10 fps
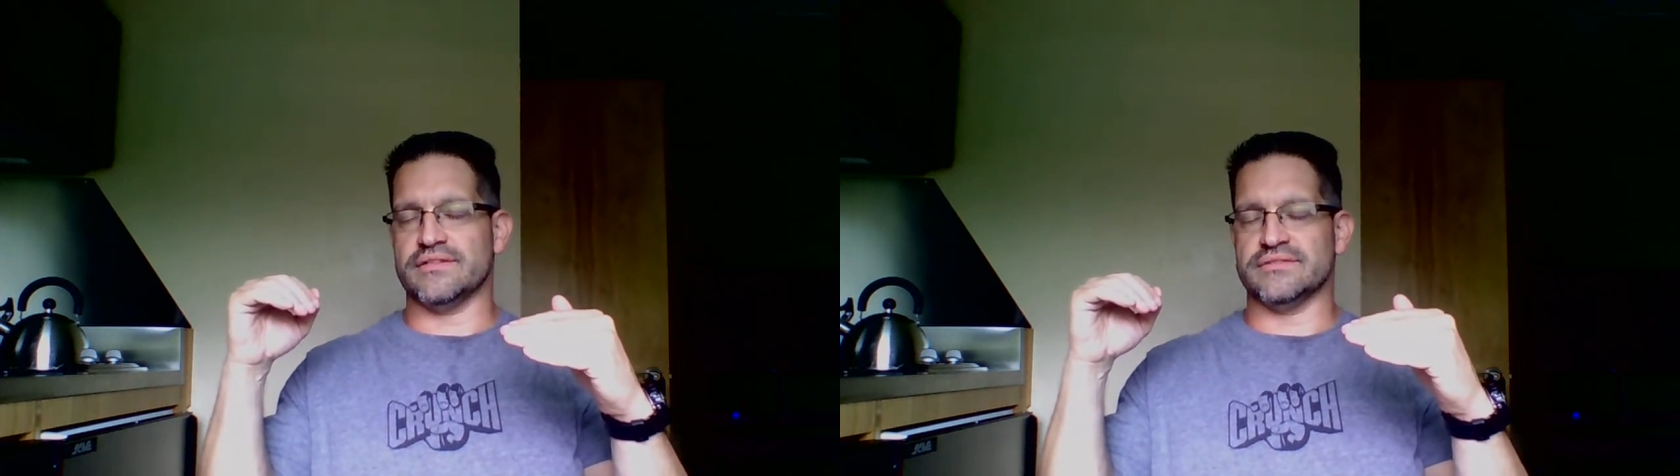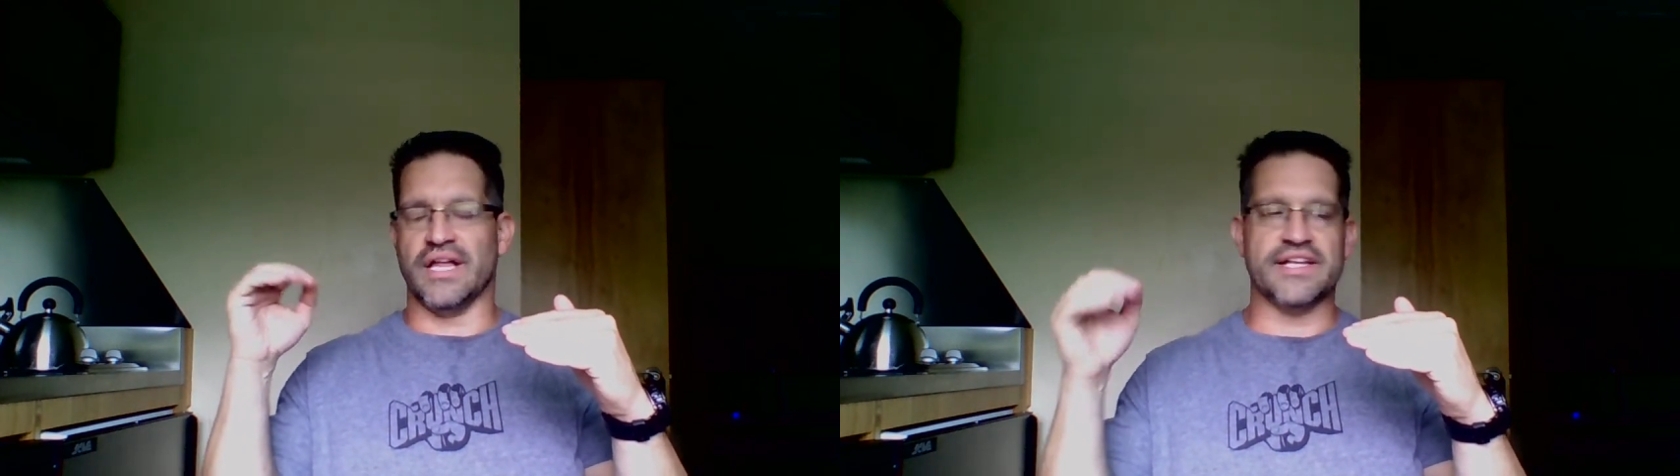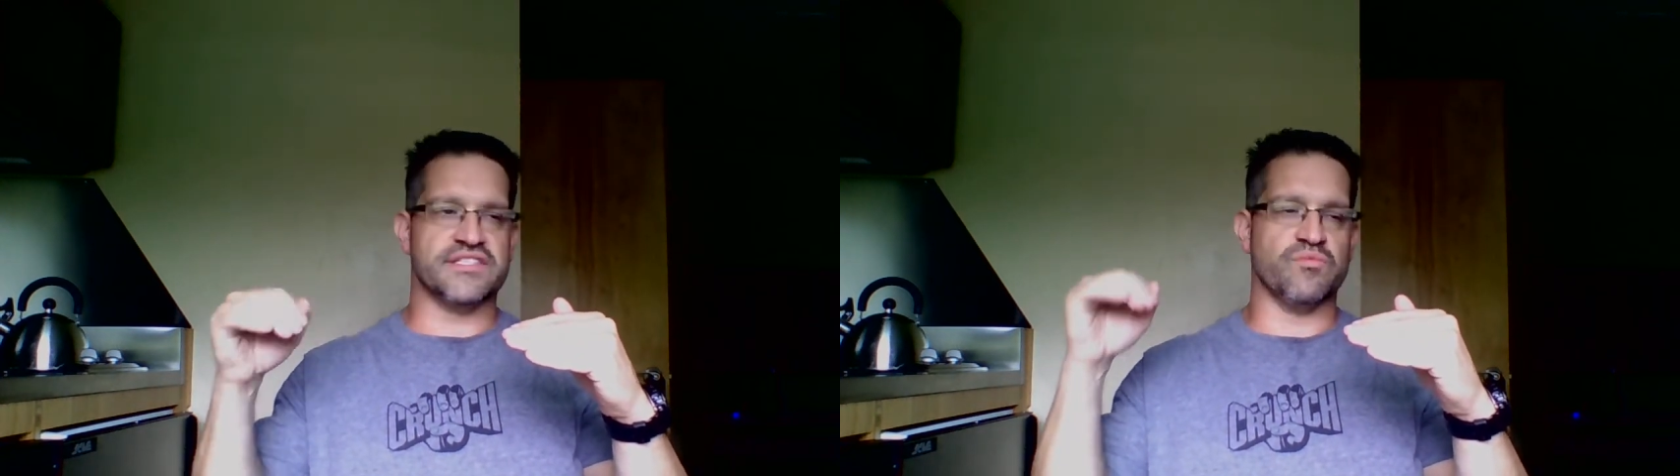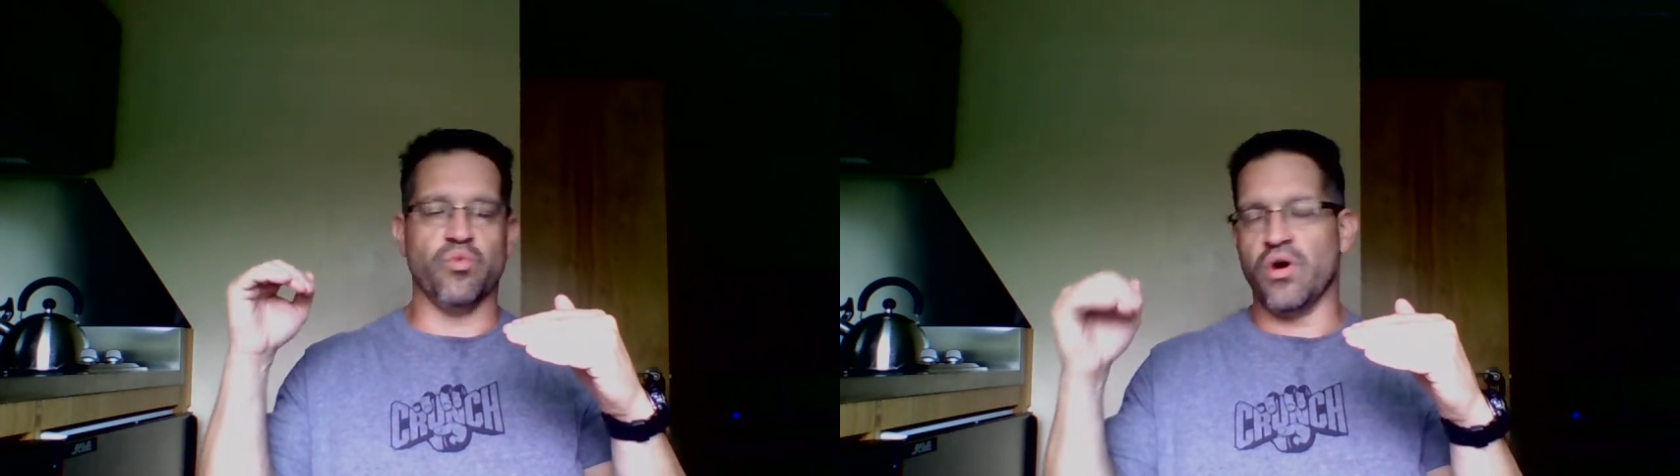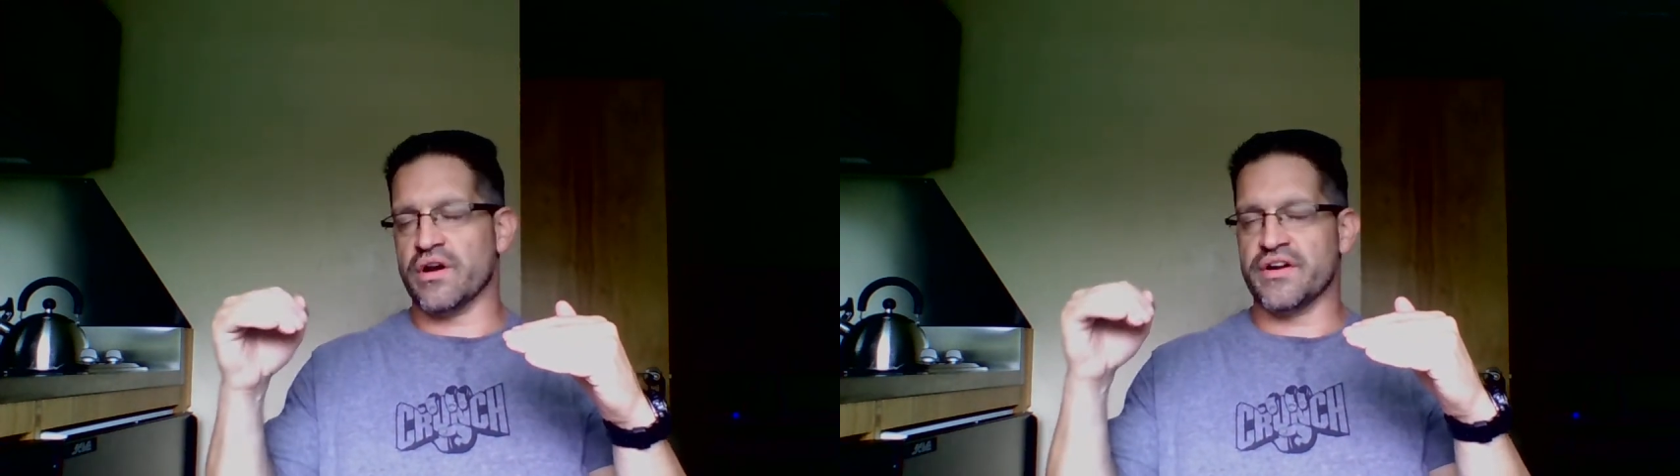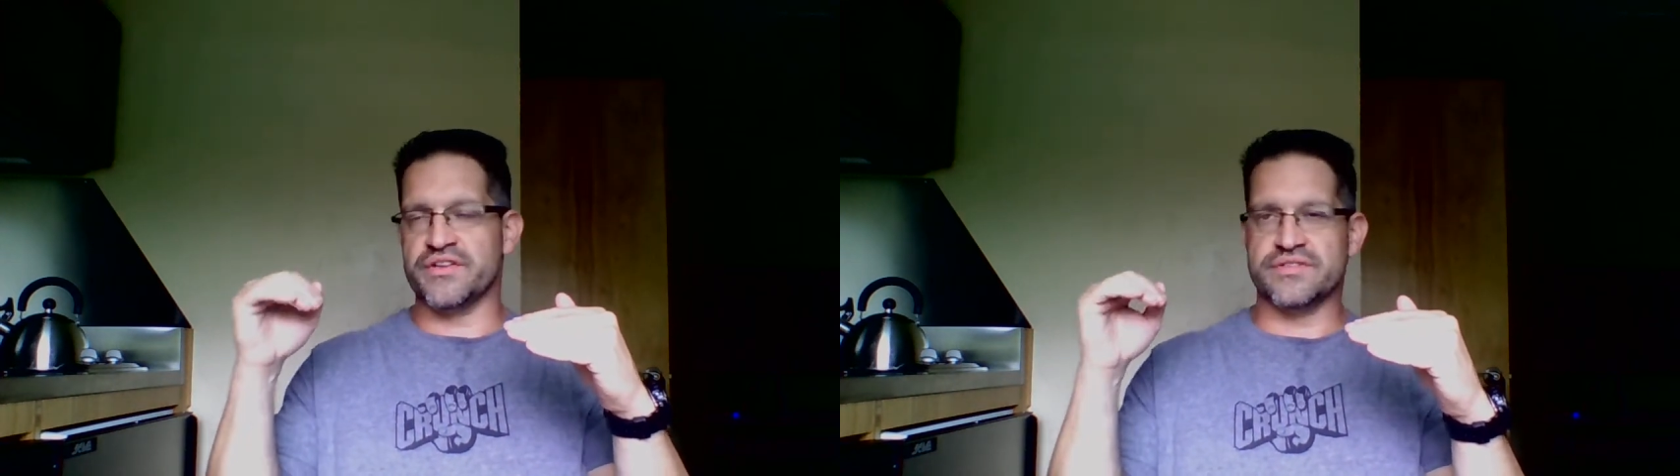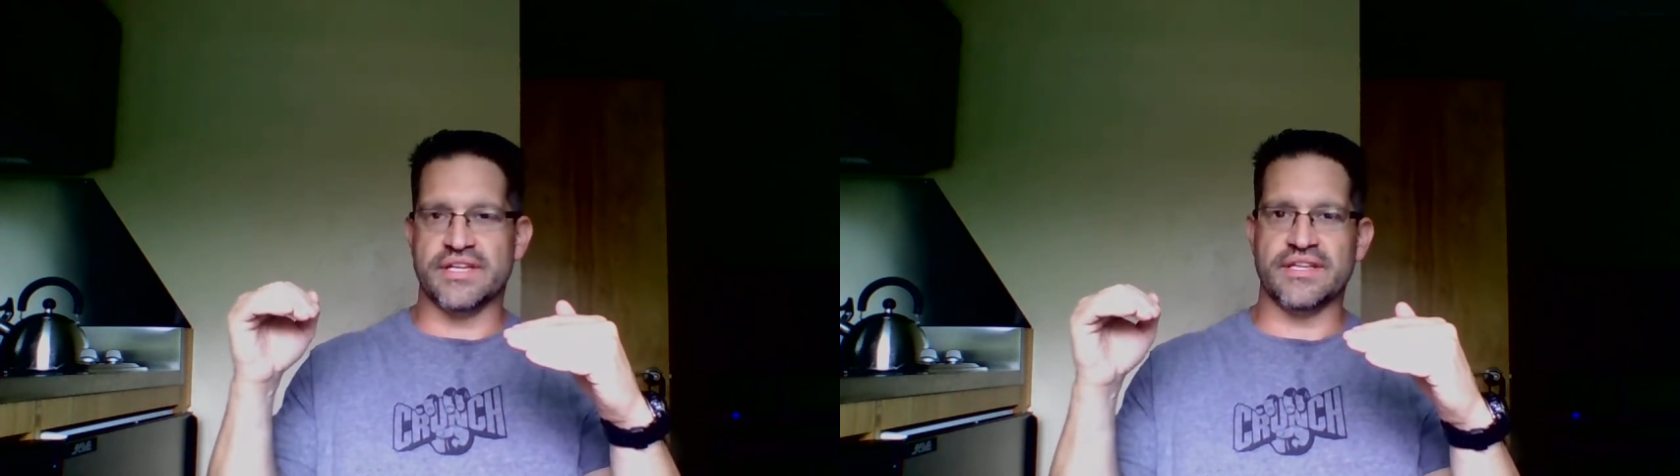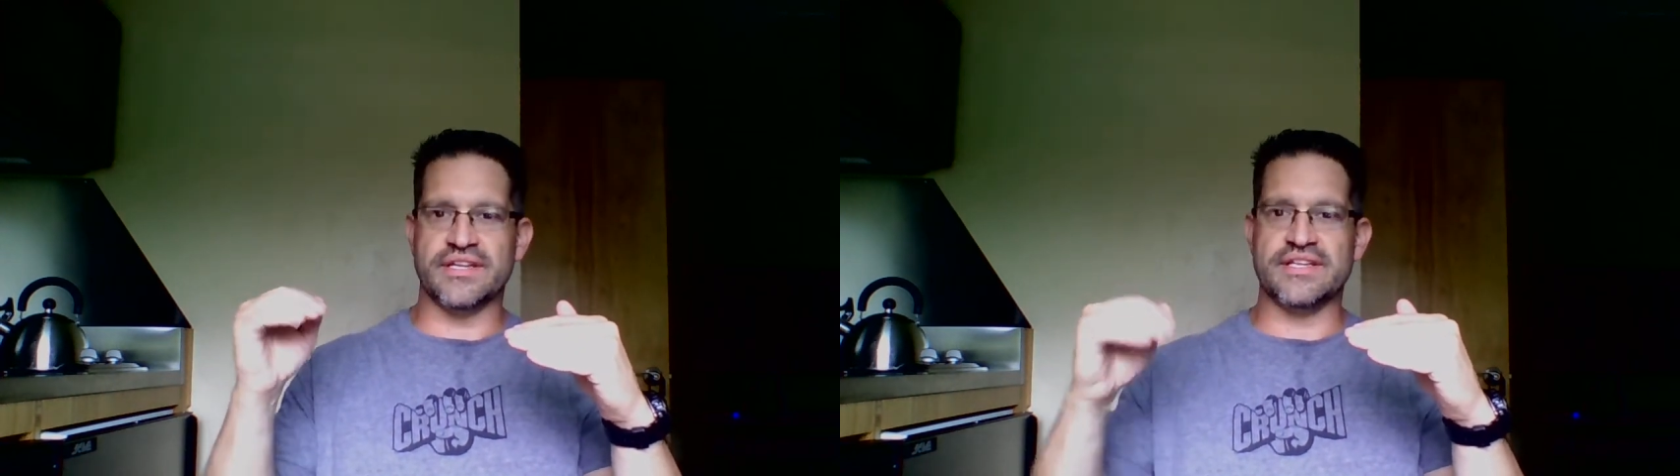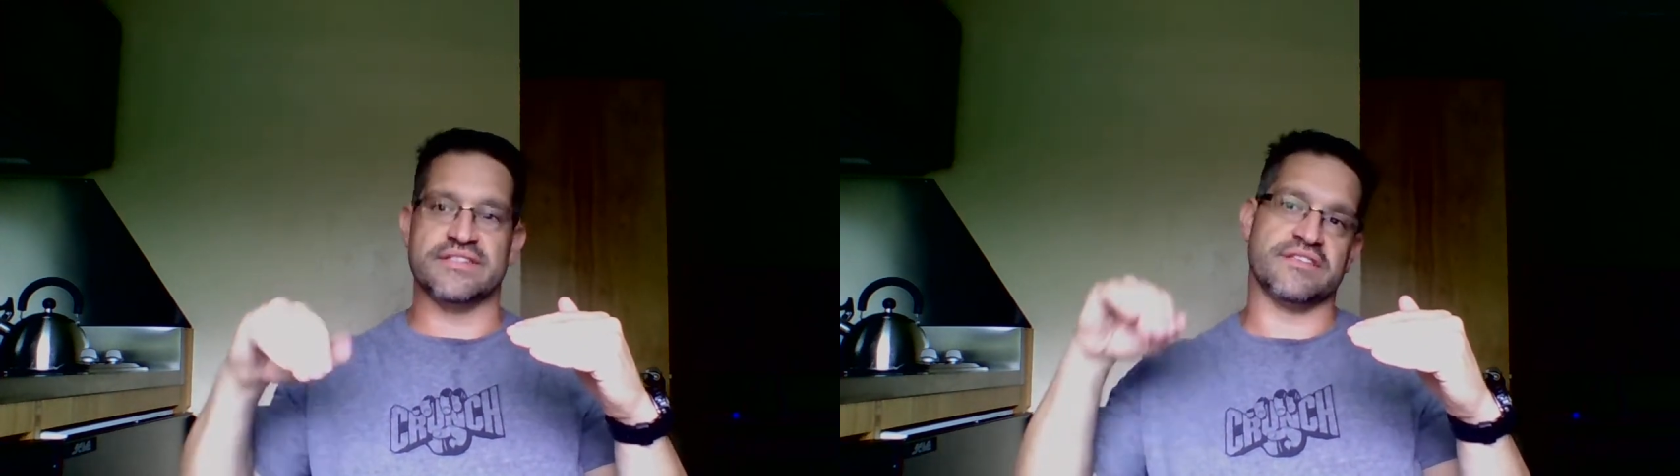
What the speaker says: lights and water and utilities